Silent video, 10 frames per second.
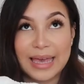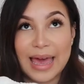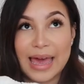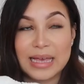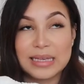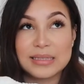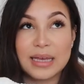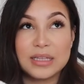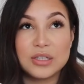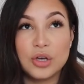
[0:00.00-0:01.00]
in case.
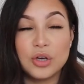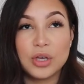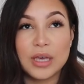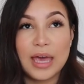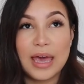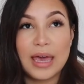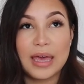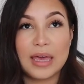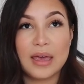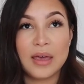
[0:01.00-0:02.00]
I took
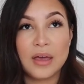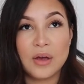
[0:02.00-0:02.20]
a